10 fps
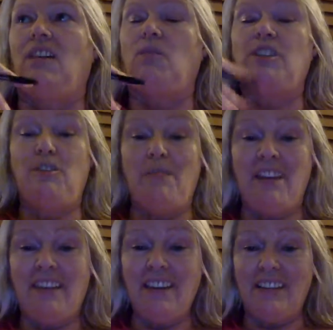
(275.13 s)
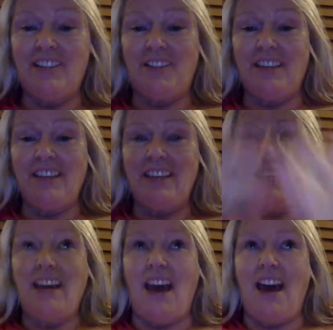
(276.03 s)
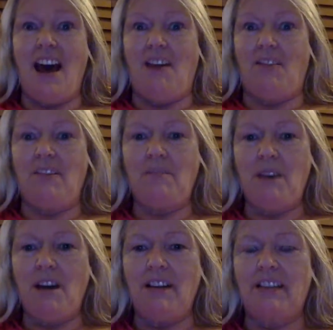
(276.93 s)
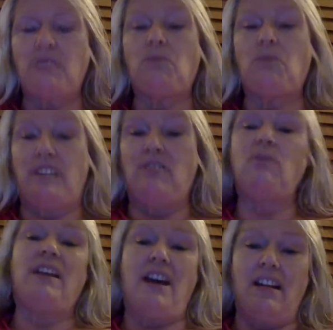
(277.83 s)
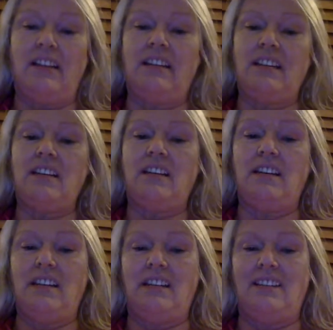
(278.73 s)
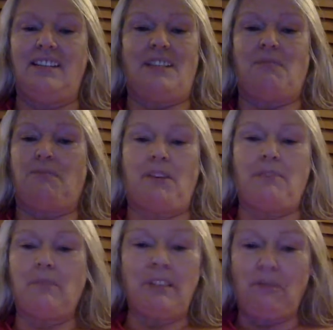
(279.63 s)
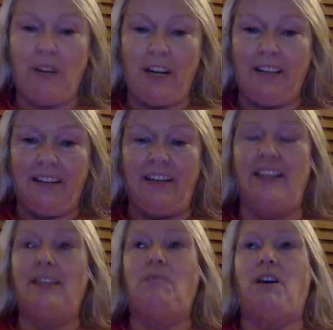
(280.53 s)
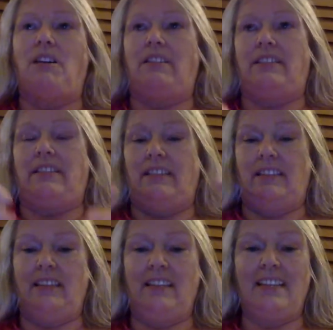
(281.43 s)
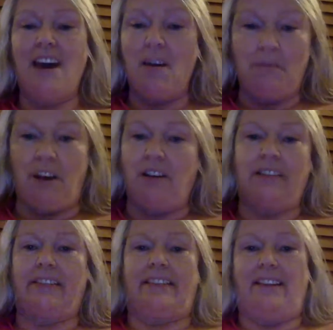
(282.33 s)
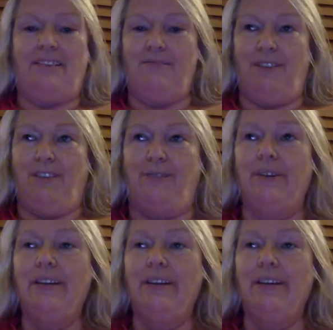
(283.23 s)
Well, you may think it's thinking out of the box, when in reality, it's probably right in the box, the cat box. I don't know.